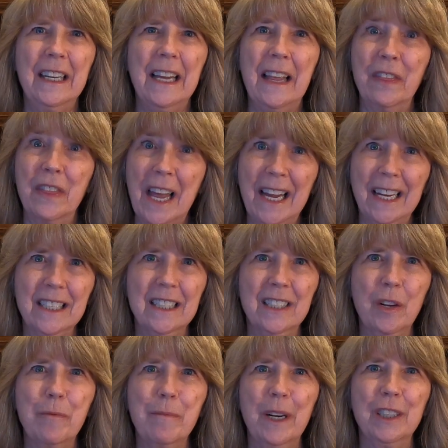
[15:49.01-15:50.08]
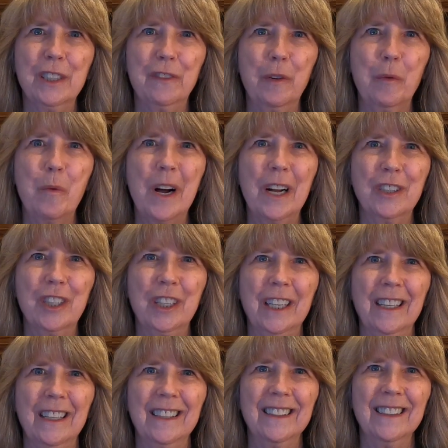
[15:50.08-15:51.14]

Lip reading: And thanks so much for watching.